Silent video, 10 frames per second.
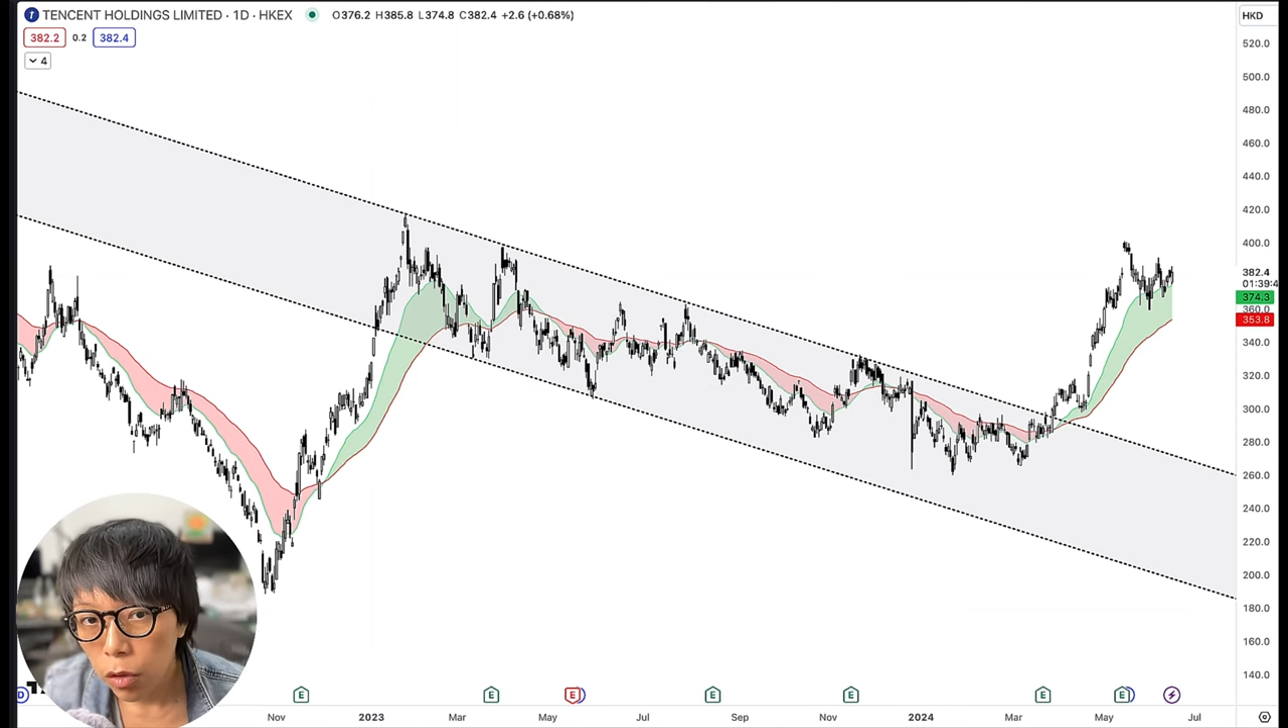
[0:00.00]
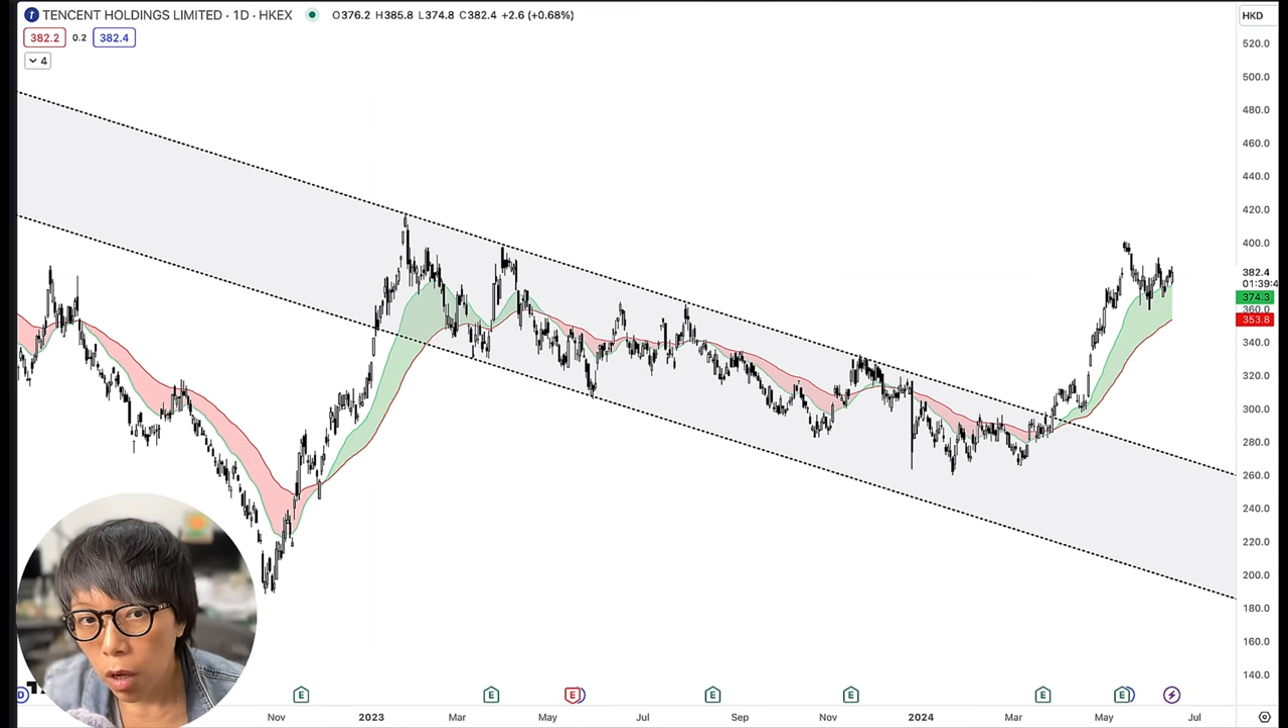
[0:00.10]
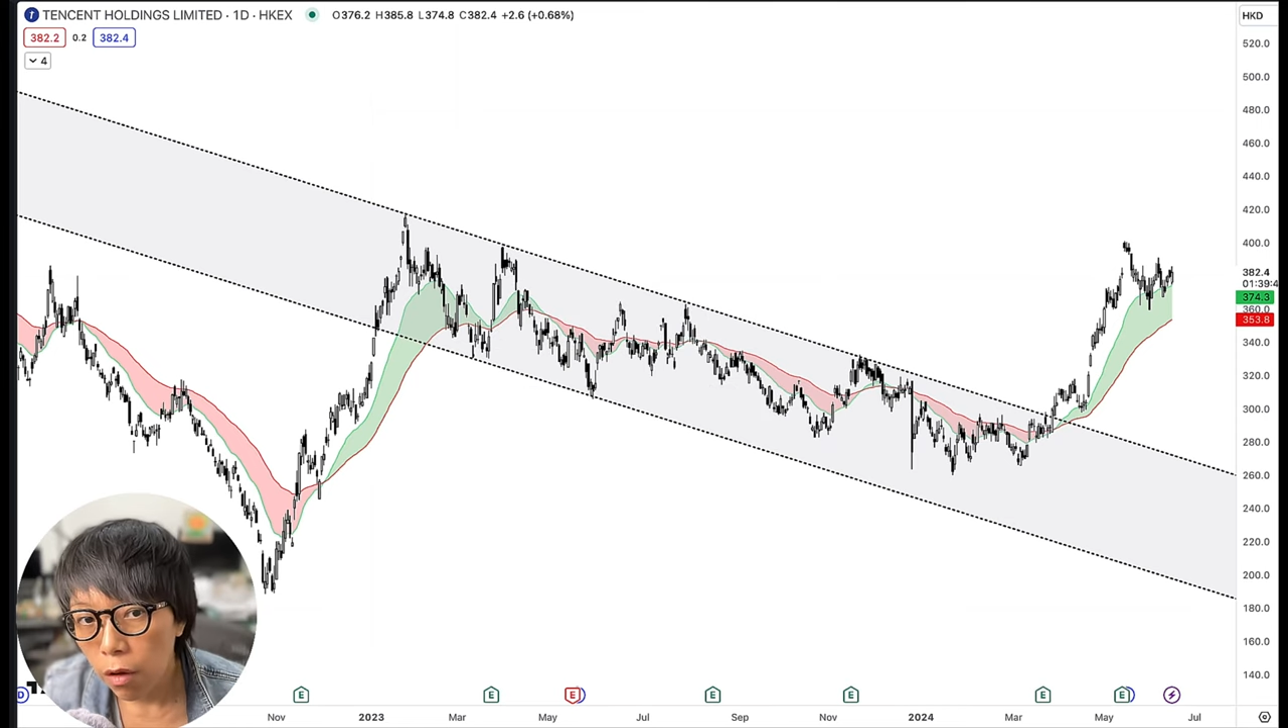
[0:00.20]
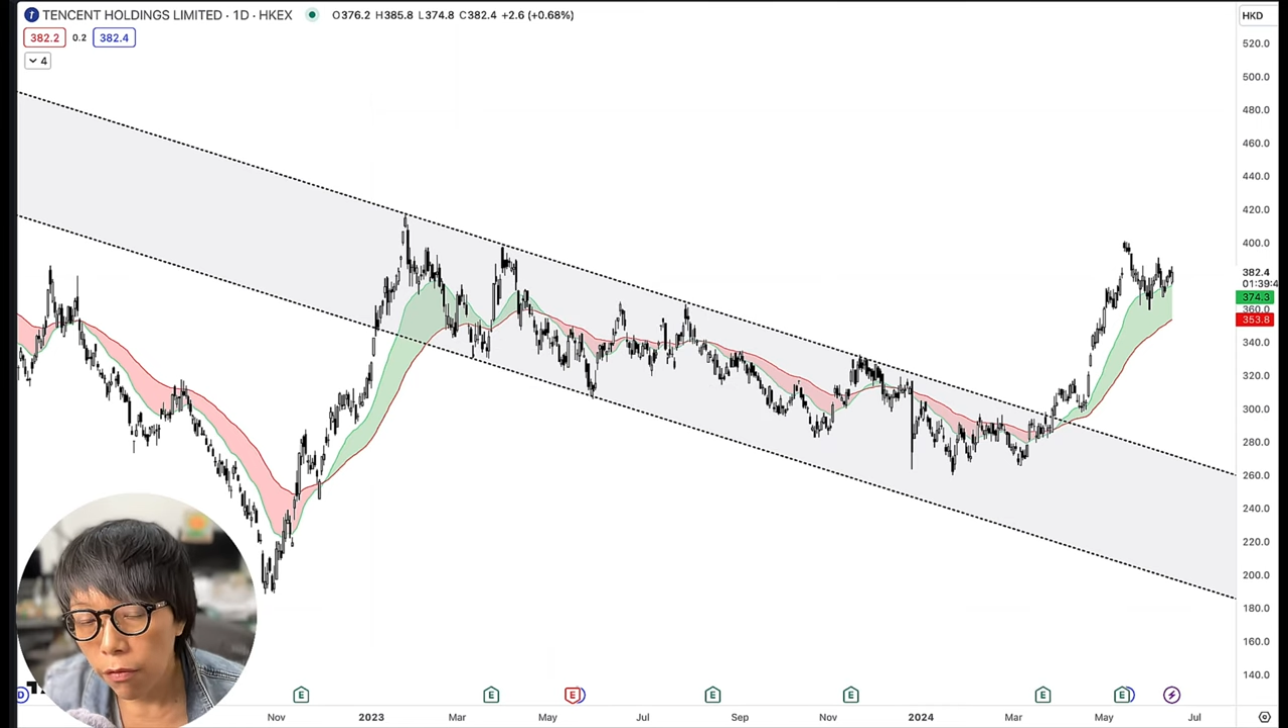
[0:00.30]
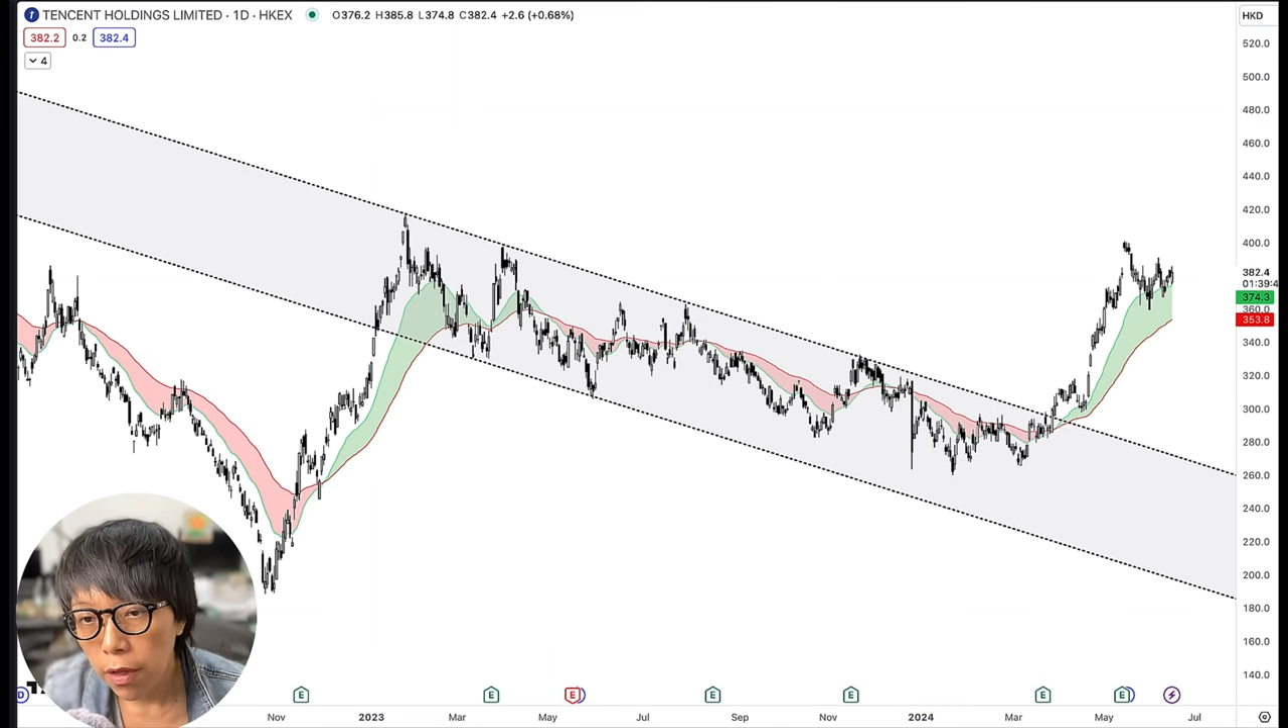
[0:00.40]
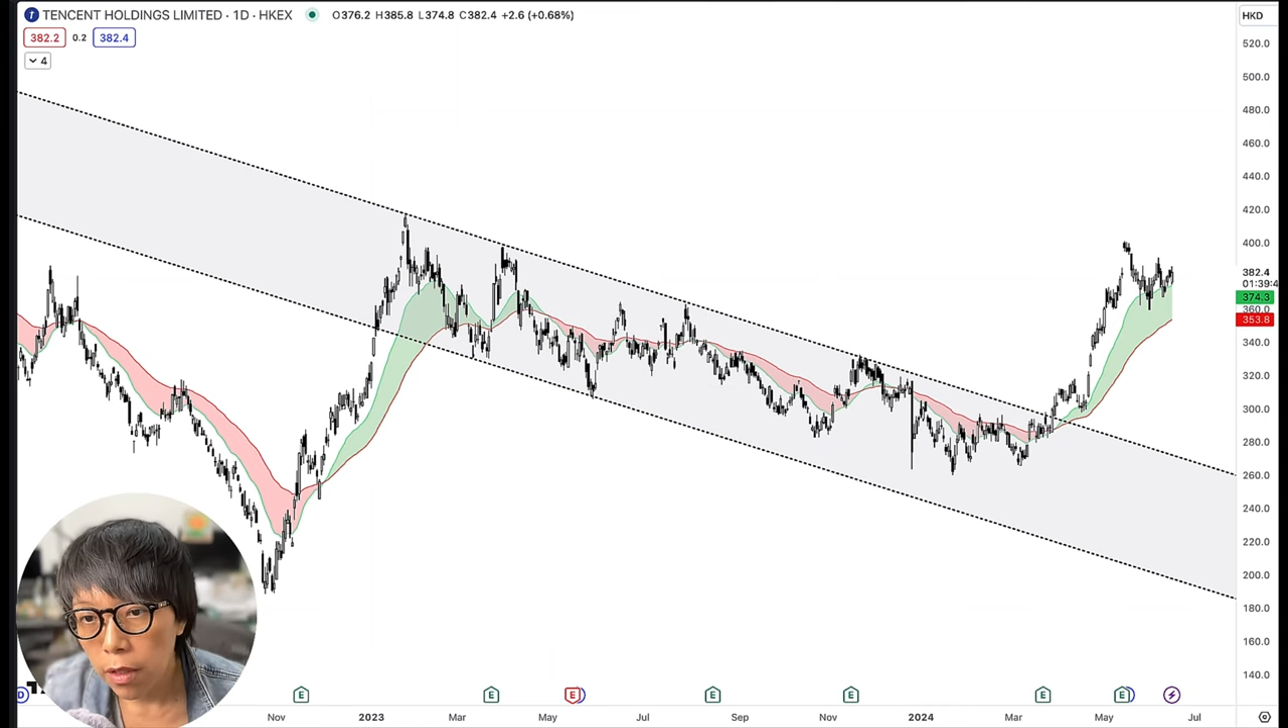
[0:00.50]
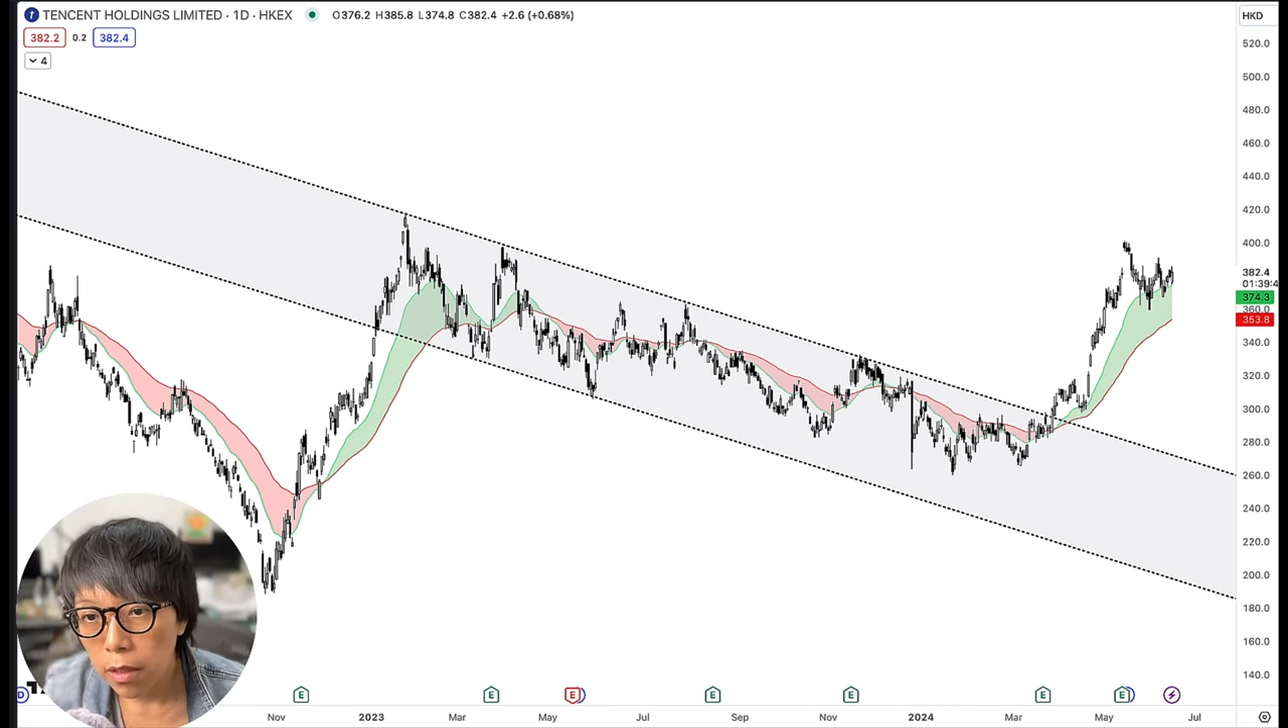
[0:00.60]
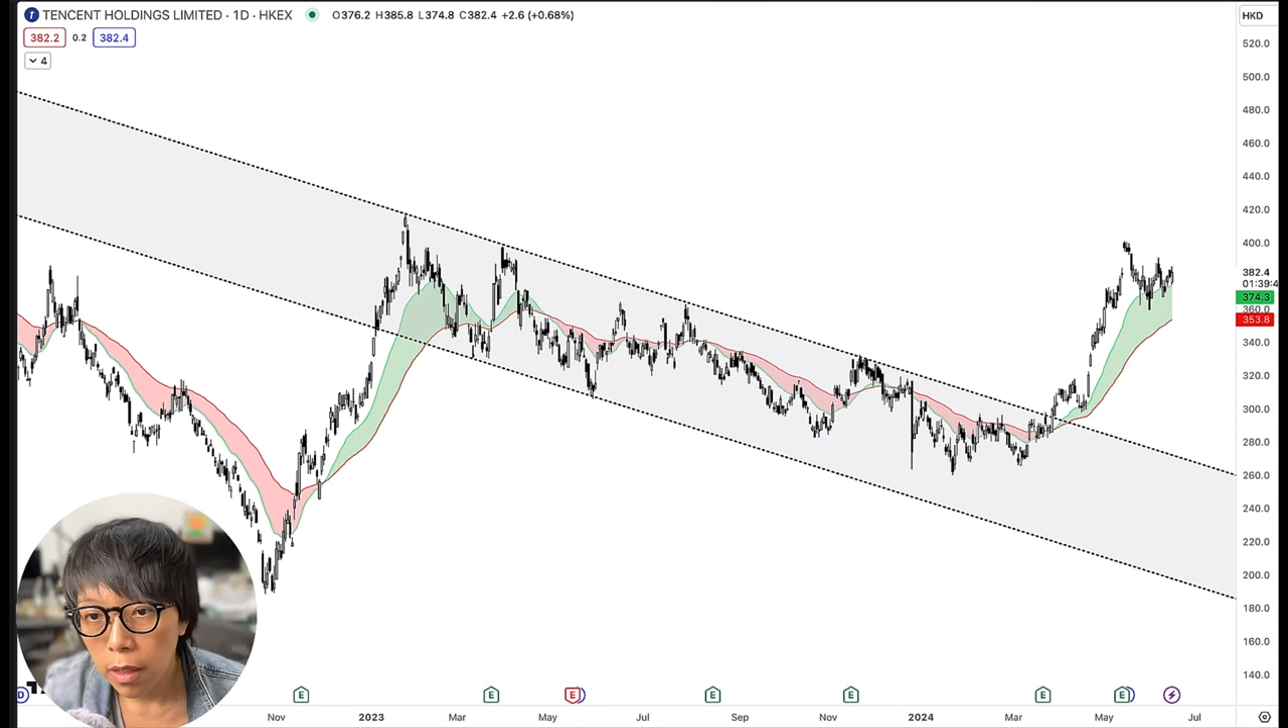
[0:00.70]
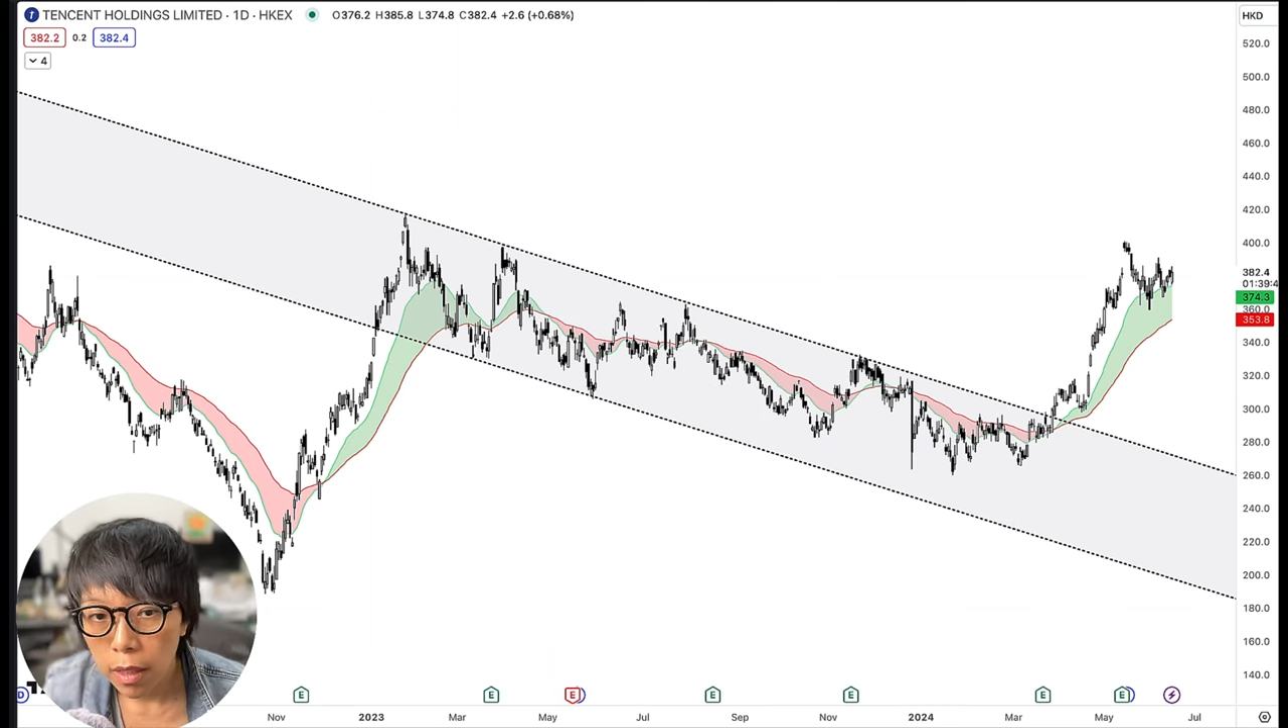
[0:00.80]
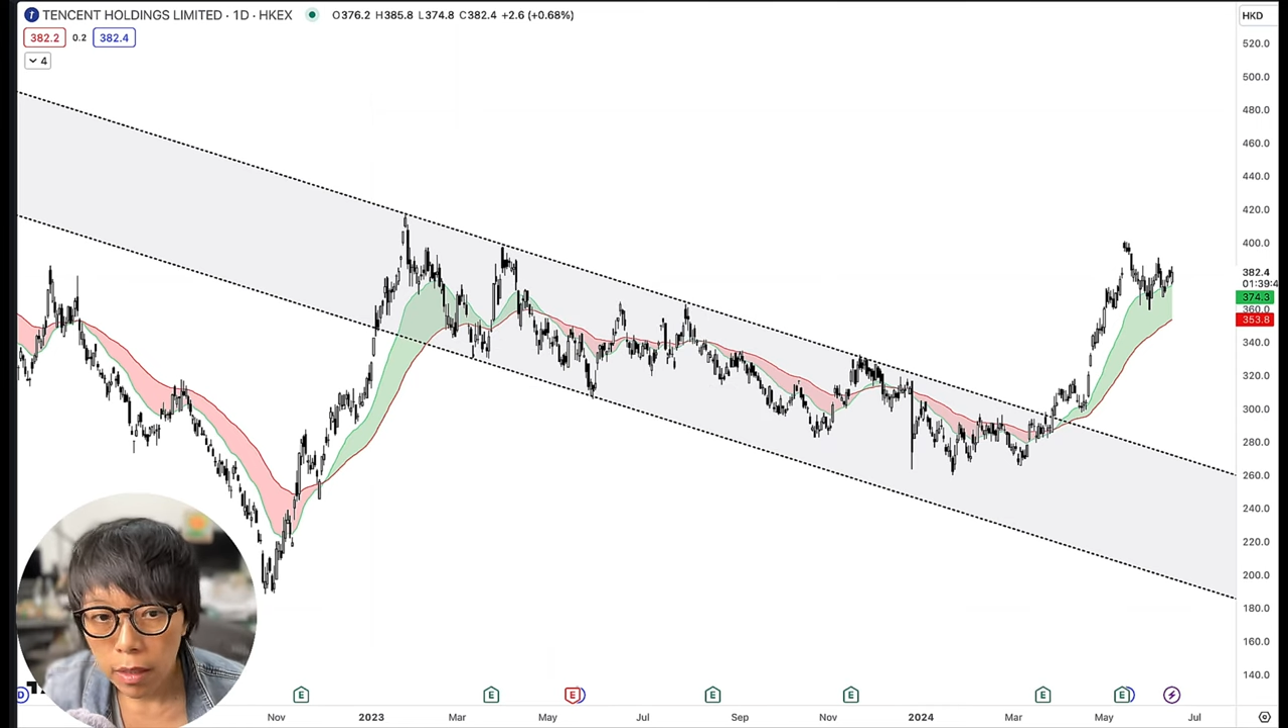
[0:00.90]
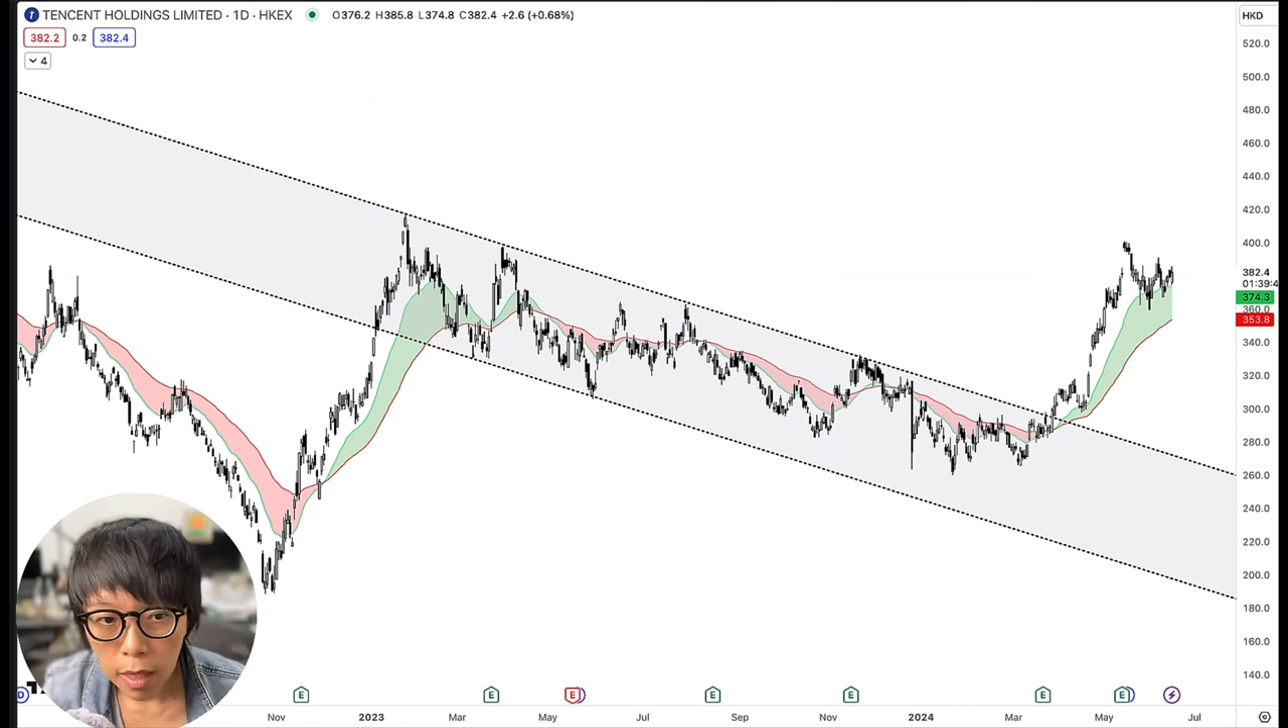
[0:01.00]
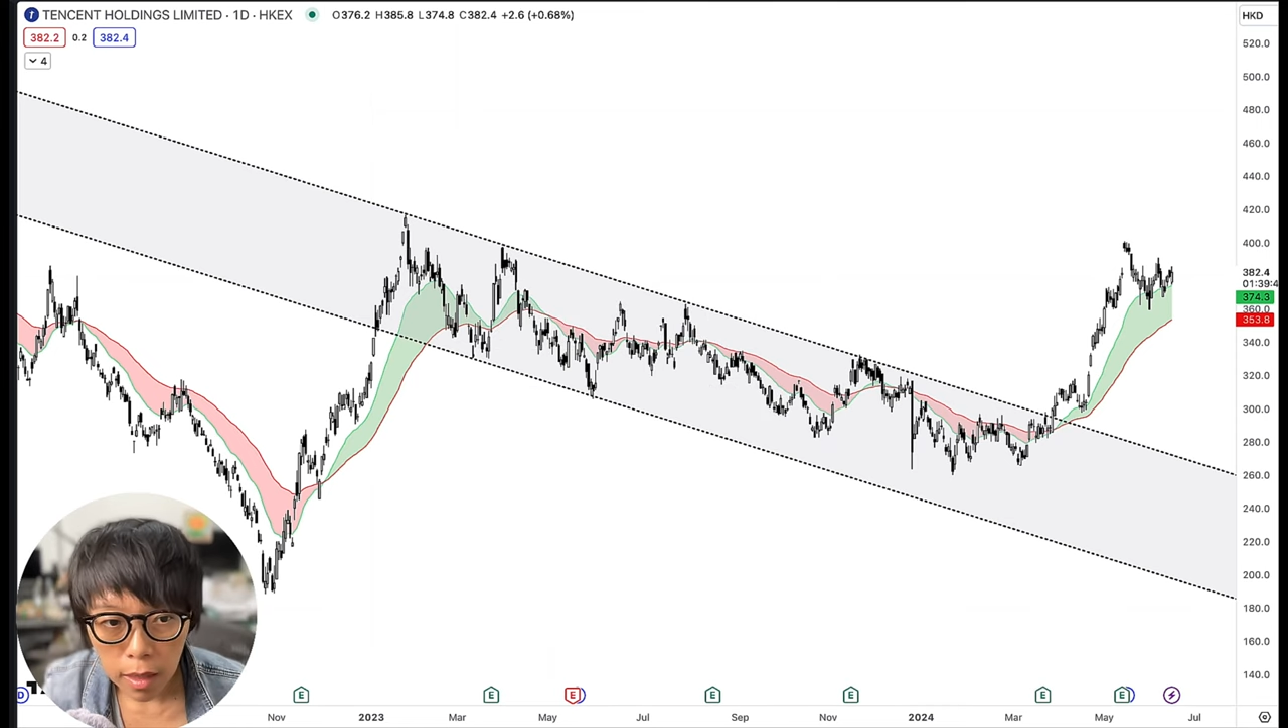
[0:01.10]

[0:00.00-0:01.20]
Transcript: it's quite obvious that